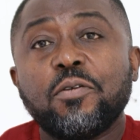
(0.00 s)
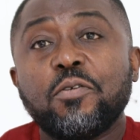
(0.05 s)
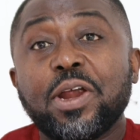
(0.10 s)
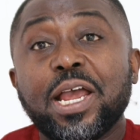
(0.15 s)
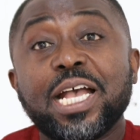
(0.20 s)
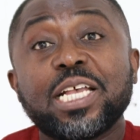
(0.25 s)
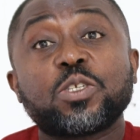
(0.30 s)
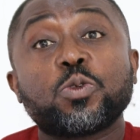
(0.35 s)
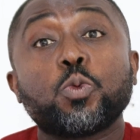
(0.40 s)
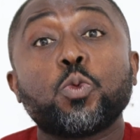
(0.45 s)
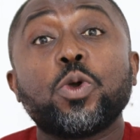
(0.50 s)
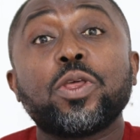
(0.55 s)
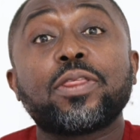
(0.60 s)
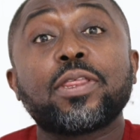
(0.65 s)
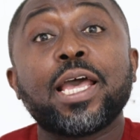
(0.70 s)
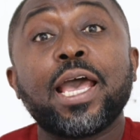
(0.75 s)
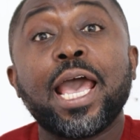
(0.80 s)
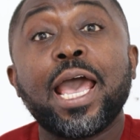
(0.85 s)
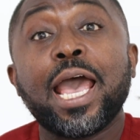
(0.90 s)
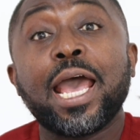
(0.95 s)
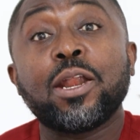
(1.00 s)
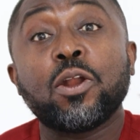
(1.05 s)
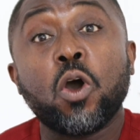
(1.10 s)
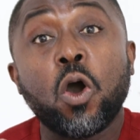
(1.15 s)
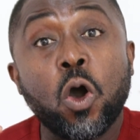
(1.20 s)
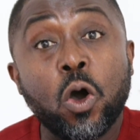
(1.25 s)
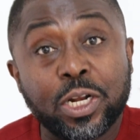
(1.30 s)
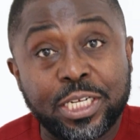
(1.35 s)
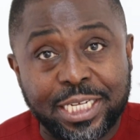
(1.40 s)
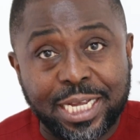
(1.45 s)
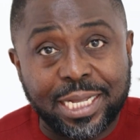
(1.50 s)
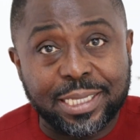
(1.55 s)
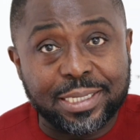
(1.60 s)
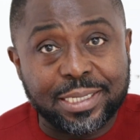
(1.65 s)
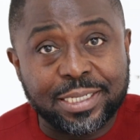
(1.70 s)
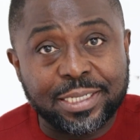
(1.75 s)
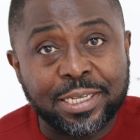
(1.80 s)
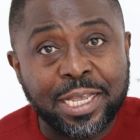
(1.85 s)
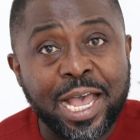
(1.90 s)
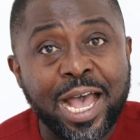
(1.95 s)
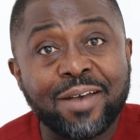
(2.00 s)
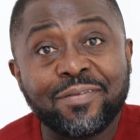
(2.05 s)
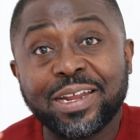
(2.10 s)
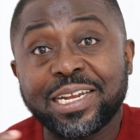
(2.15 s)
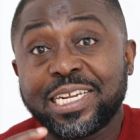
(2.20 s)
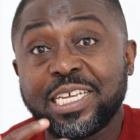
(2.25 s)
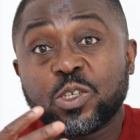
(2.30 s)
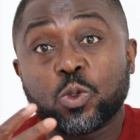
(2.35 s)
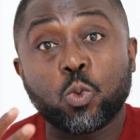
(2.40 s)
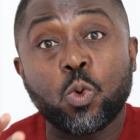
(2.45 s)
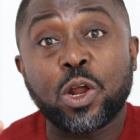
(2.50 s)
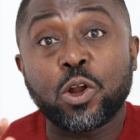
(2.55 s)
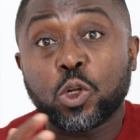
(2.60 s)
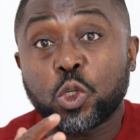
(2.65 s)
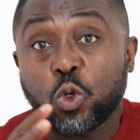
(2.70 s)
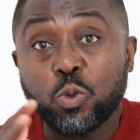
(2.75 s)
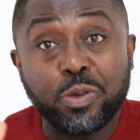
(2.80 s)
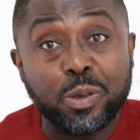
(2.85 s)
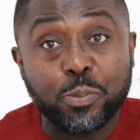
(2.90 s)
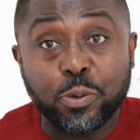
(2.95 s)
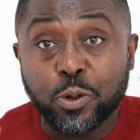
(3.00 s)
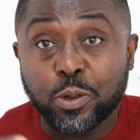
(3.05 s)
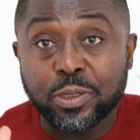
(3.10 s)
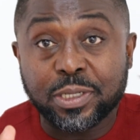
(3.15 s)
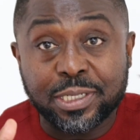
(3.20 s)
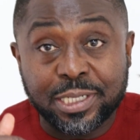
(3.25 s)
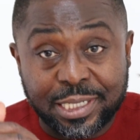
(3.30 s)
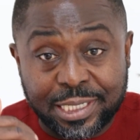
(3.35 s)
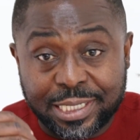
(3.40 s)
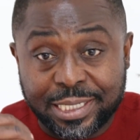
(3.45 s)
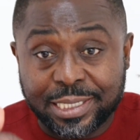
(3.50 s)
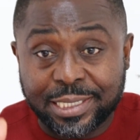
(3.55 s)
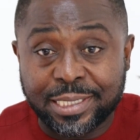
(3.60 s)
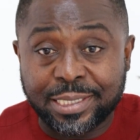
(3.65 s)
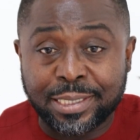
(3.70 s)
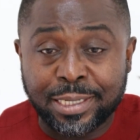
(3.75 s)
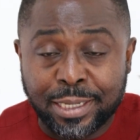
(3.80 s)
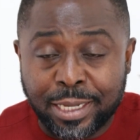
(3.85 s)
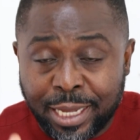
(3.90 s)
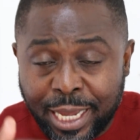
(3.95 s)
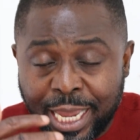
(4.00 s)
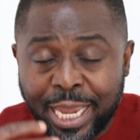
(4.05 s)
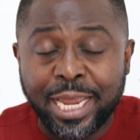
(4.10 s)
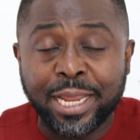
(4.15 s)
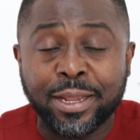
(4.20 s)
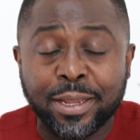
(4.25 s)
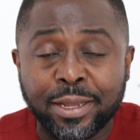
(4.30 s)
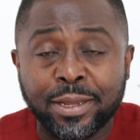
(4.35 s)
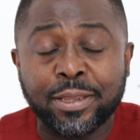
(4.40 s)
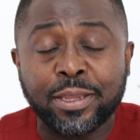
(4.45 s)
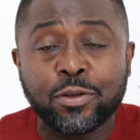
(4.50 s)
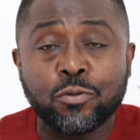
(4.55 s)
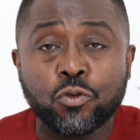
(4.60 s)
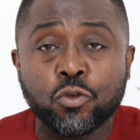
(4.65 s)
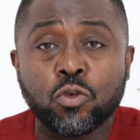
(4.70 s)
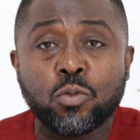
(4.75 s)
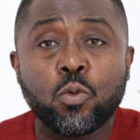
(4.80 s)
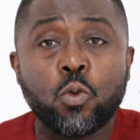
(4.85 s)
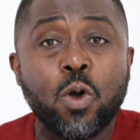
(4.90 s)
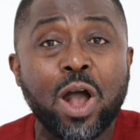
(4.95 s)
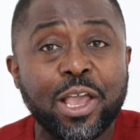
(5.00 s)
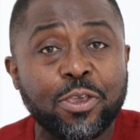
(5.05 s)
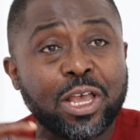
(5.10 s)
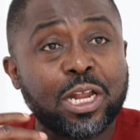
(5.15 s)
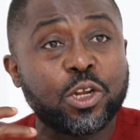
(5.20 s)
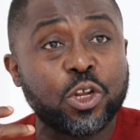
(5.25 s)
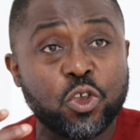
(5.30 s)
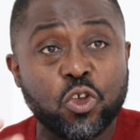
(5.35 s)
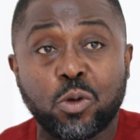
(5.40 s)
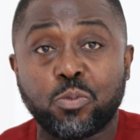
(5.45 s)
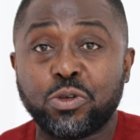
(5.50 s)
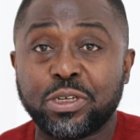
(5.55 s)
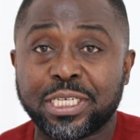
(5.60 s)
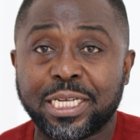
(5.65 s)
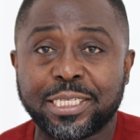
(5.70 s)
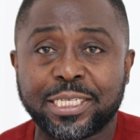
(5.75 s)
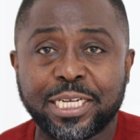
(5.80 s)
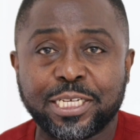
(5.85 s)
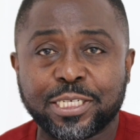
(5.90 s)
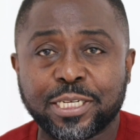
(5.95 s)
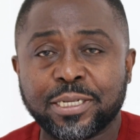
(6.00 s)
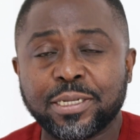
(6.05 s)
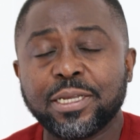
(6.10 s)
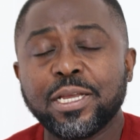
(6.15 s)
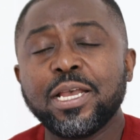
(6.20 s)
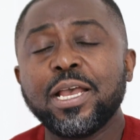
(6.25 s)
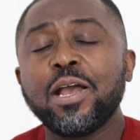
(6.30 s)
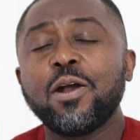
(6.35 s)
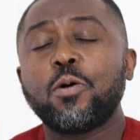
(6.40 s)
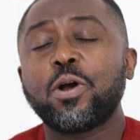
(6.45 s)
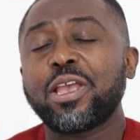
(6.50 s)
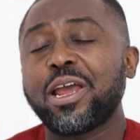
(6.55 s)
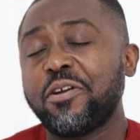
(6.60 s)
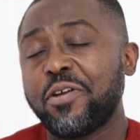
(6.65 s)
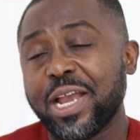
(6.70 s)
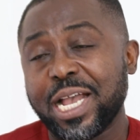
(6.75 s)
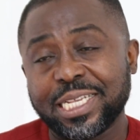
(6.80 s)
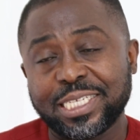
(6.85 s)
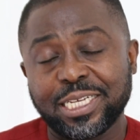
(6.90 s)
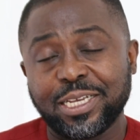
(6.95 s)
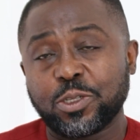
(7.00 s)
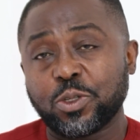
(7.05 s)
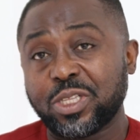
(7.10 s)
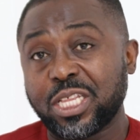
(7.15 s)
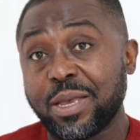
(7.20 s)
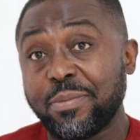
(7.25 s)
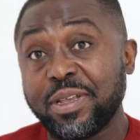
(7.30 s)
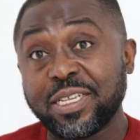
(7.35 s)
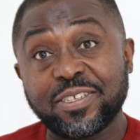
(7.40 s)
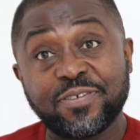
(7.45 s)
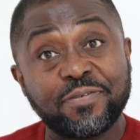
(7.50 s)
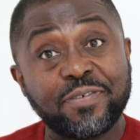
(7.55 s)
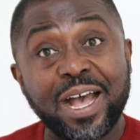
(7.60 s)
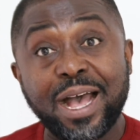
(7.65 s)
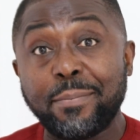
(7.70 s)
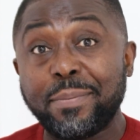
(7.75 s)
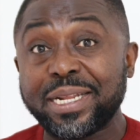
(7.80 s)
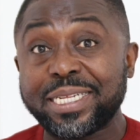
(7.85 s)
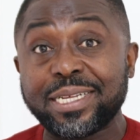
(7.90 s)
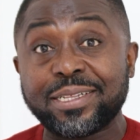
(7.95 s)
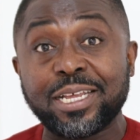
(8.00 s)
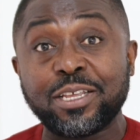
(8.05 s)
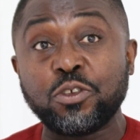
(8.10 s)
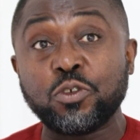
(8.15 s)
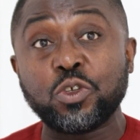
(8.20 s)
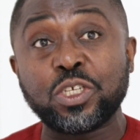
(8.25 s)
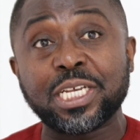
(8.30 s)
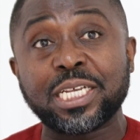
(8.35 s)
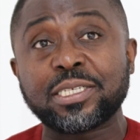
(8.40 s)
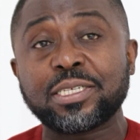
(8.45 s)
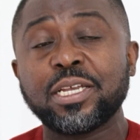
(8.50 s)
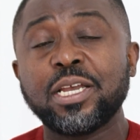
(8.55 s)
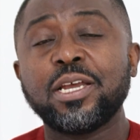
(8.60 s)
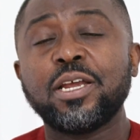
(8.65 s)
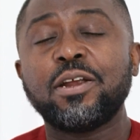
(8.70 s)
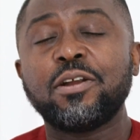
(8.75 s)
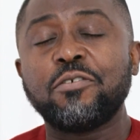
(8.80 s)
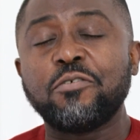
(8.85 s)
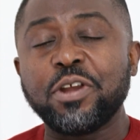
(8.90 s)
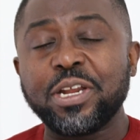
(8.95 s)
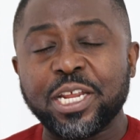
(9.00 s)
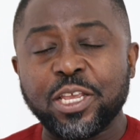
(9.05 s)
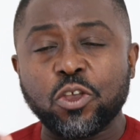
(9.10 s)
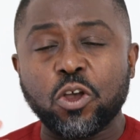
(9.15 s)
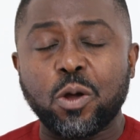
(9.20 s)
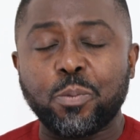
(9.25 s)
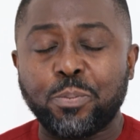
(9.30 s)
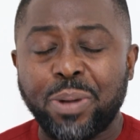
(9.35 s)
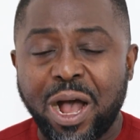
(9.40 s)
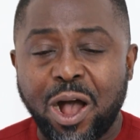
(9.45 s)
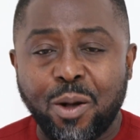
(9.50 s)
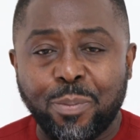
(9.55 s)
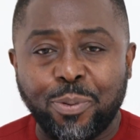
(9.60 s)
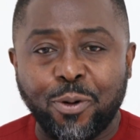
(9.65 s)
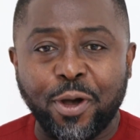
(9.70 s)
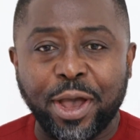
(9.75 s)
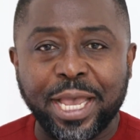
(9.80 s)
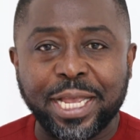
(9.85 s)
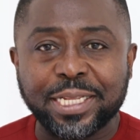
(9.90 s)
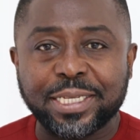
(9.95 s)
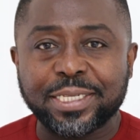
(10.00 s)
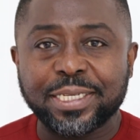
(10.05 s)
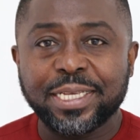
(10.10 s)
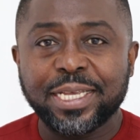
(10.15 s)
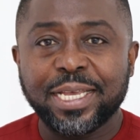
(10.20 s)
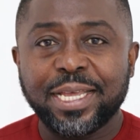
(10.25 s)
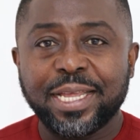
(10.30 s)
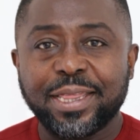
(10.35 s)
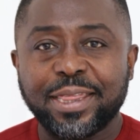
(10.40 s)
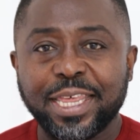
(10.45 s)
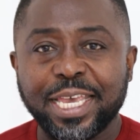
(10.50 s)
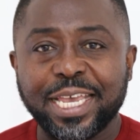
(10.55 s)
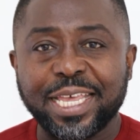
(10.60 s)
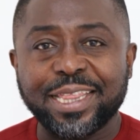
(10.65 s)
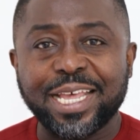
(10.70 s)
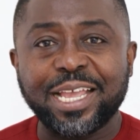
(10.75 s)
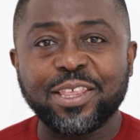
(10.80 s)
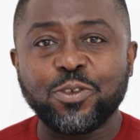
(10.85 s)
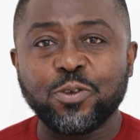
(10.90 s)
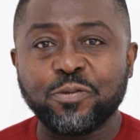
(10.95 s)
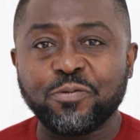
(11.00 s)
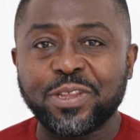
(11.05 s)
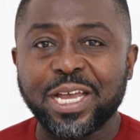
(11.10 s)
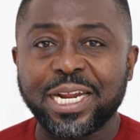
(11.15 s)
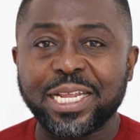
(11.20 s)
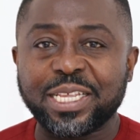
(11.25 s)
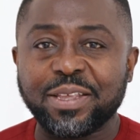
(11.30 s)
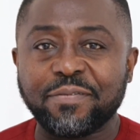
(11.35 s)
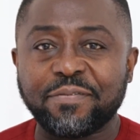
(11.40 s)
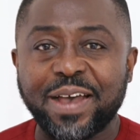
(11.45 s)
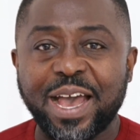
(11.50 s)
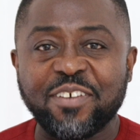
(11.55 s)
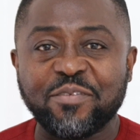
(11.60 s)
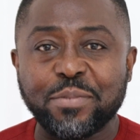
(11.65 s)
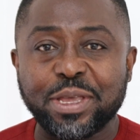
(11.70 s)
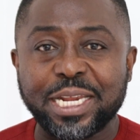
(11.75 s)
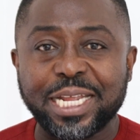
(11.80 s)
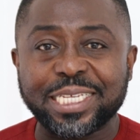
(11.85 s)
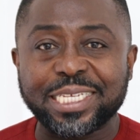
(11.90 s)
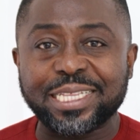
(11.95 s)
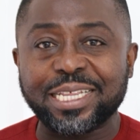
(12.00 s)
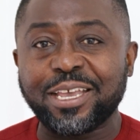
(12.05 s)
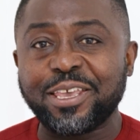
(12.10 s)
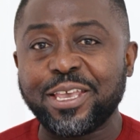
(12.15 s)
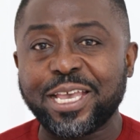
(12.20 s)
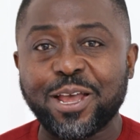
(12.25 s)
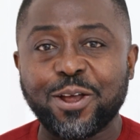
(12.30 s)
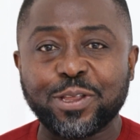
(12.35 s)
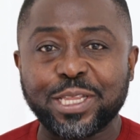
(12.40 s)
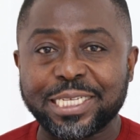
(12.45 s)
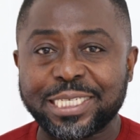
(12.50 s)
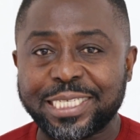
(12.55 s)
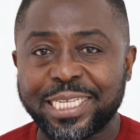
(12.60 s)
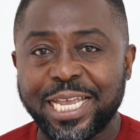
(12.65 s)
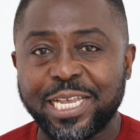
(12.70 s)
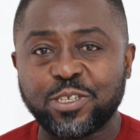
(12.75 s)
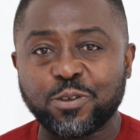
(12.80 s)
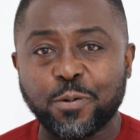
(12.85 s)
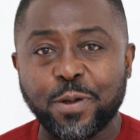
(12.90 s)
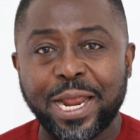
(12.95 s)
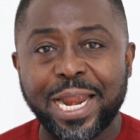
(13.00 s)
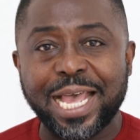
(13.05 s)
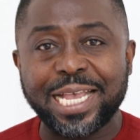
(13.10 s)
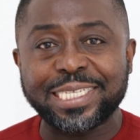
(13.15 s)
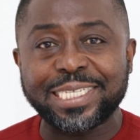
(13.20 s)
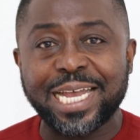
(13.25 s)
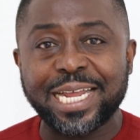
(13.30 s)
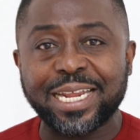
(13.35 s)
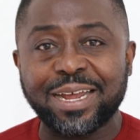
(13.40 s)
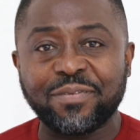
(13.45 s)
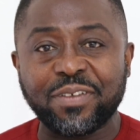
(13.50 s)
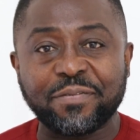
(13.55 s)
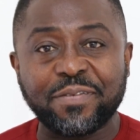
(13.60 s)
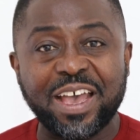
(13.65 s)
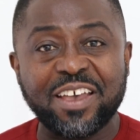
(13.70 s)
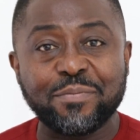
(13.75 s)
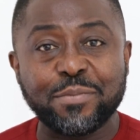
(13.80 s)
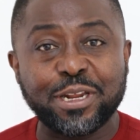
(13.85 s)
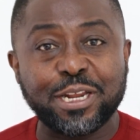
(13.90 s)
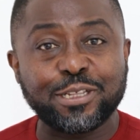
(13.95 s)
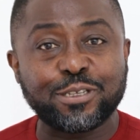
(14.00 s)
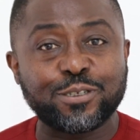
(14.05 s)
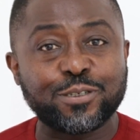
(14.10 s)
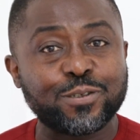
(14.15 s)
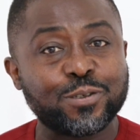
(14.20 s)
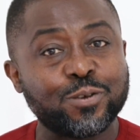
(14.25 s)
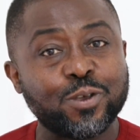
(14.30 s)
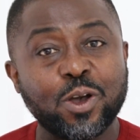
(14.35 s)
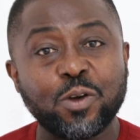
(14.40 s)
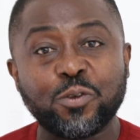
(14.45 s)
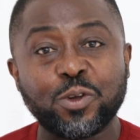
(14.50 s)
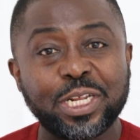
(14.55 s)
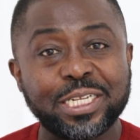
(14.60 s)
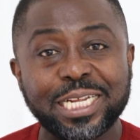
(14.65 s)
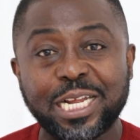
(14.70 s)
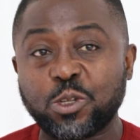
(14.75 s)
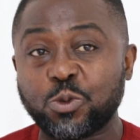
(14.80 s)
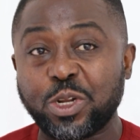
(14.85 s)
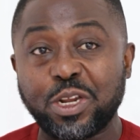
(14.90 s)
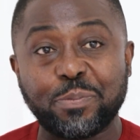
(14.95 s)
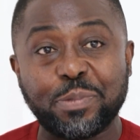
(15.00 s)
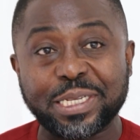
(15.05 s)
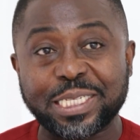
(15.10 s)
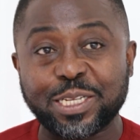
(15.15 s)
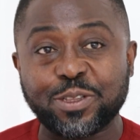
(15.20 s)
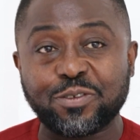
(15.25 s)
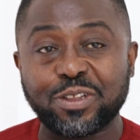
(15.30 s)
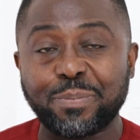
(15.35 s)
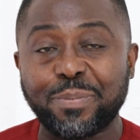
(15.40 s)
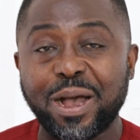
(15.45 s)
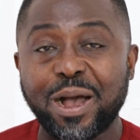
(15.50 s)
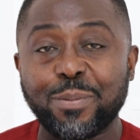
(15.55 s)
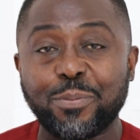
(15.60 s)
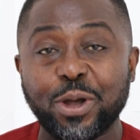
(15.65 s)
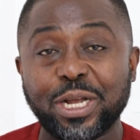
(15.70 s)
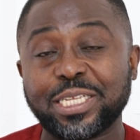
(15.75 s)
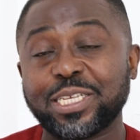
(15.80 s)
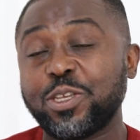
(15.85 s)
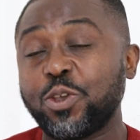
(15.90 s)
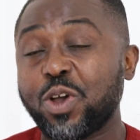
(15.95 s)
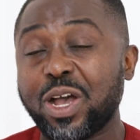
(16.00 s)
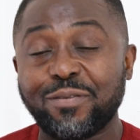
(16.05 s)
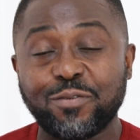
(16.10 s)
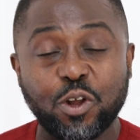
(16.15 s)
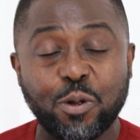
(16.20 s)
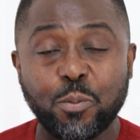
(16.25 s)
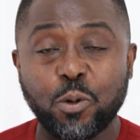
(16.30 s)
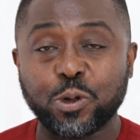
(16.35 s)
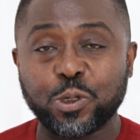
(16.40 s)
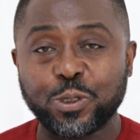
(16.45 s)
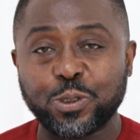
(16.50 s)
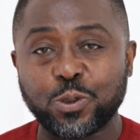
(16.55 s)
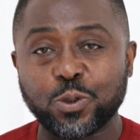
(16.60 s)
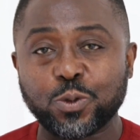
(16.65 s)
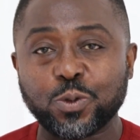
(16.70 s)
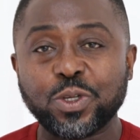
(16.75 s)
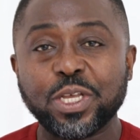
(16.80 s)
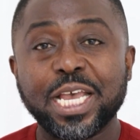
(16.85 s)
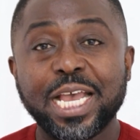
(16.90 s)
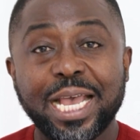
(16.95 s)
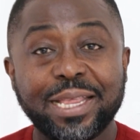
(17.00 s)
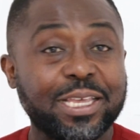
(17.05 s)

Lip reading: Rehearse with an audience. Have at least 1 or 2 people in the room while you're doing your presentation, while you're rehearsing it to them. It's far better than you just reading your PowerPoint, thinking that you've done it in 5 minutes, and then you get on the stage, you realize that after 5 minutes, you've only done 20% of the PowerPoint, and you have a lot more to do.